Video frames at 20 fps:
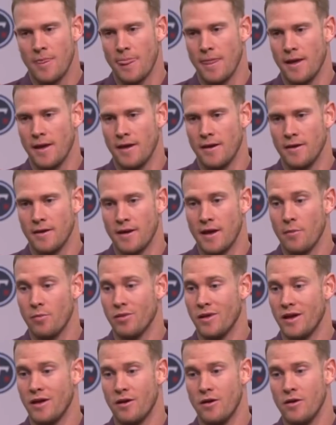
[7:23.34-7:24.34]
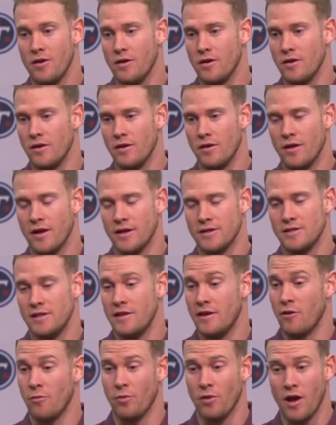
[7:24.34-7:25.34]
and kept playing hard. You know, like I said,
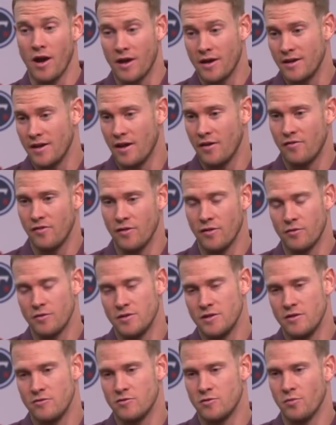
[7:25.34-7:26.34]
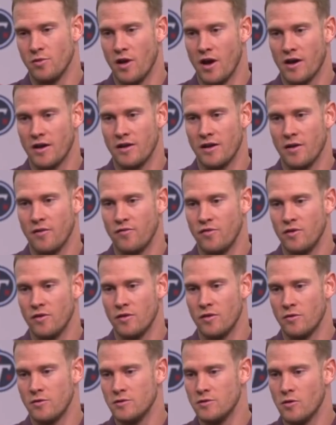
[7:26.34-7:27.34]
they were blocking downfield. The receivers were blocking
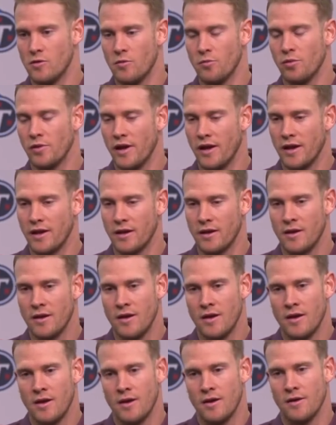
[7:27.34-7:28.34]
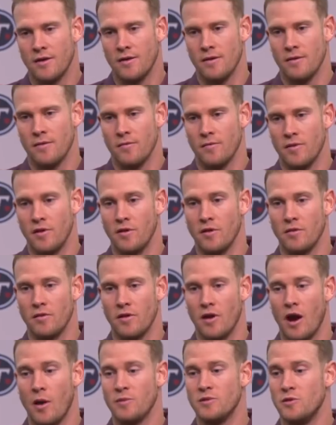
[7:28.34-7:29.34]
downfield. There was no complaining.
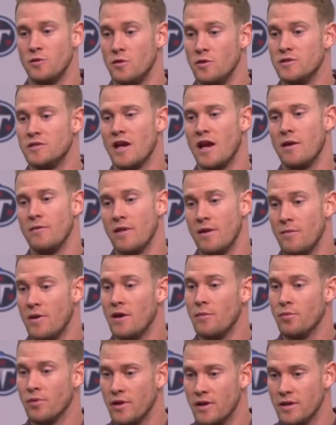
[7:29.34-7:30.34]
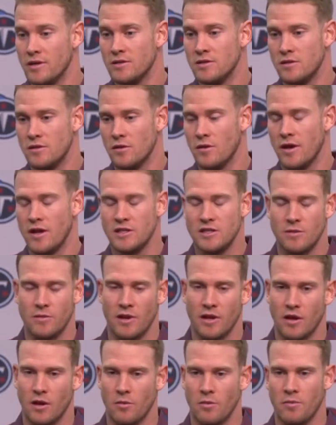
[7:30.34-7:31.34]
The opportunities came. They made plays. You know, A.J.
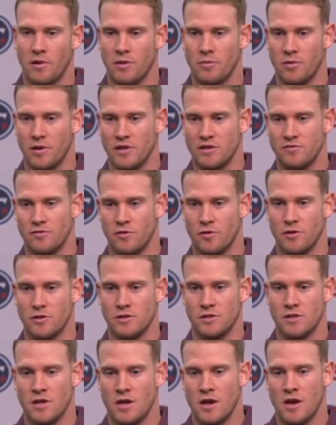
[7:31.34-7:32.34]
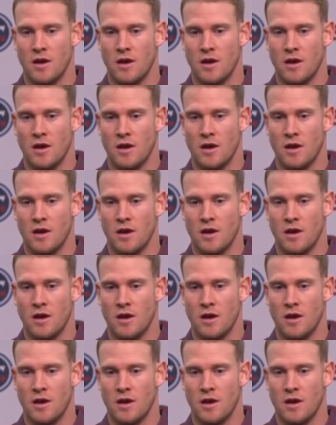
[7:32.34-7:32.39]
made a couple big plays for us.